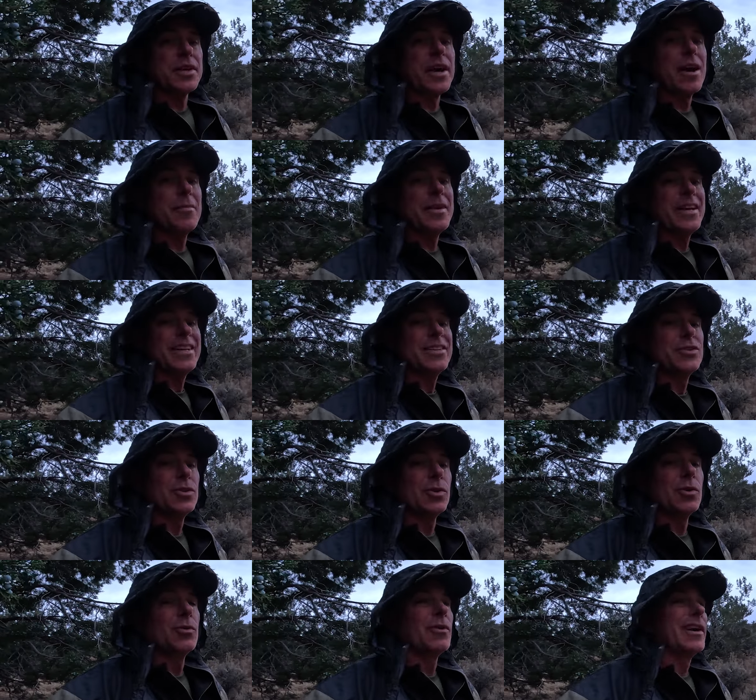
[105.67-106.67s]
to come in
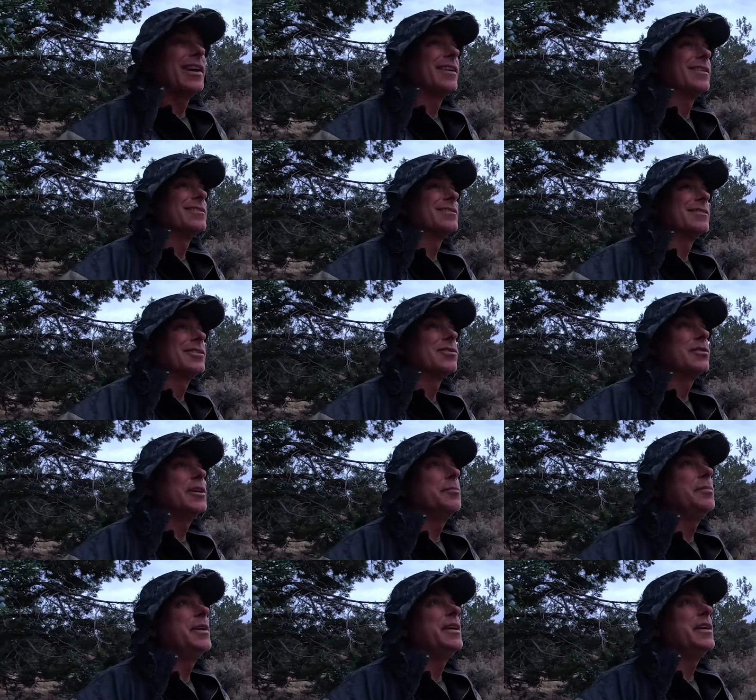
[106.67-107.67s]
till around
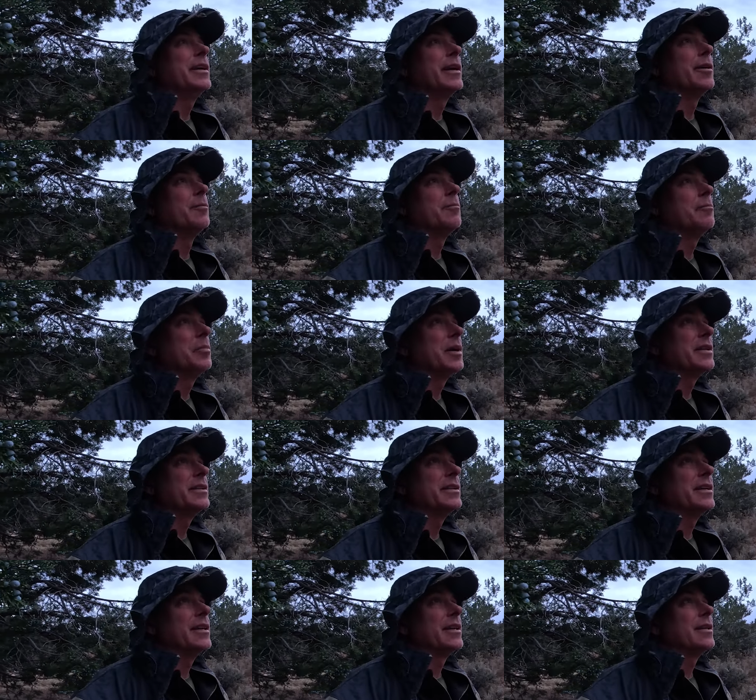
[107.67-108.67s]
3 p.m.,
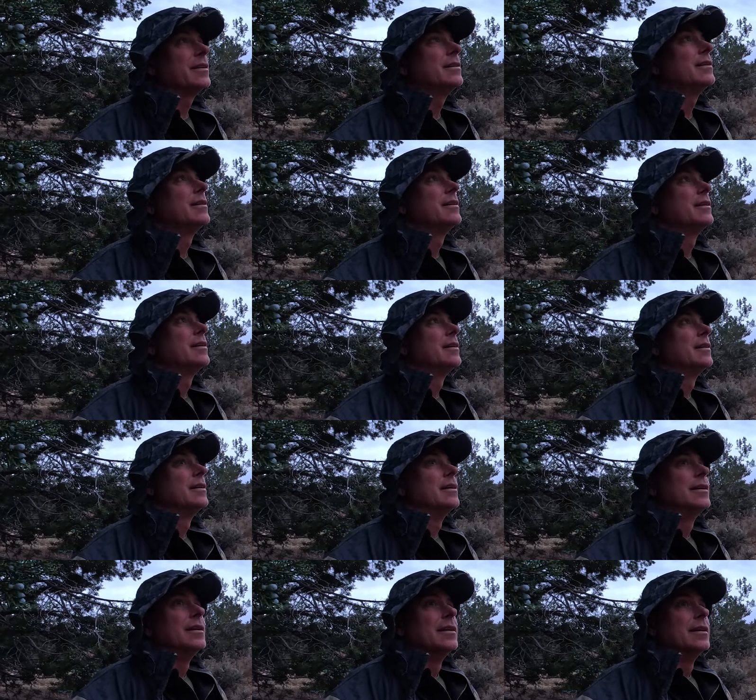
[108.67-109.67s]
but uh,
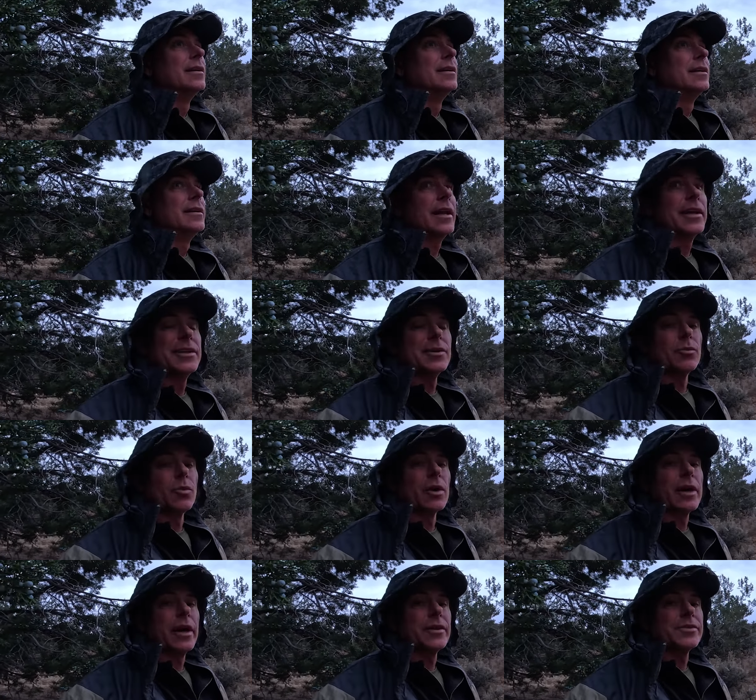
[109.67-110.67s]
that didn't
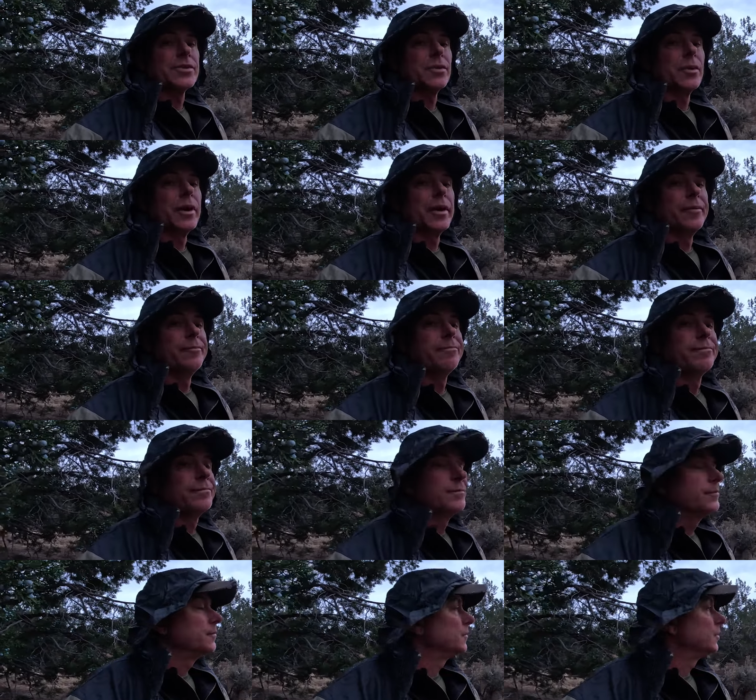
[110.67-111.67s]
work out so well.
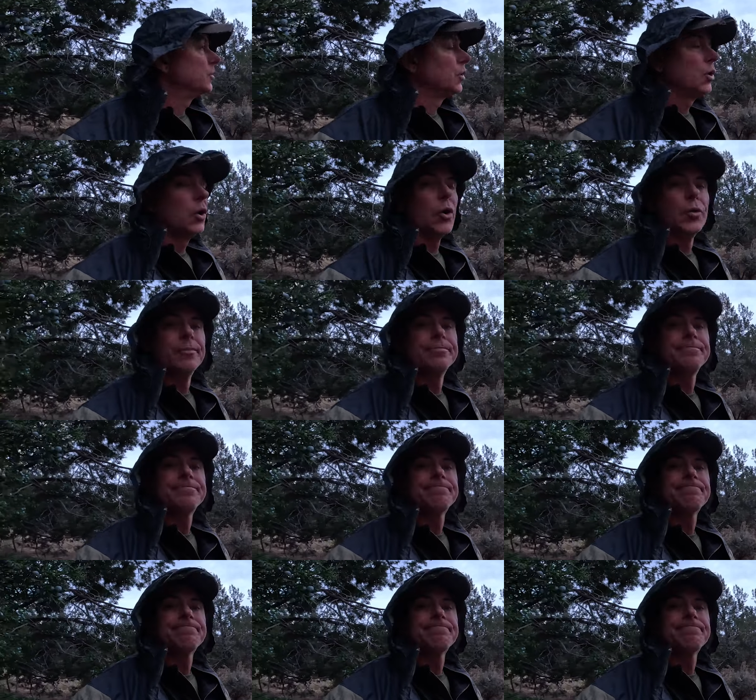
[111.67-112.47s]
So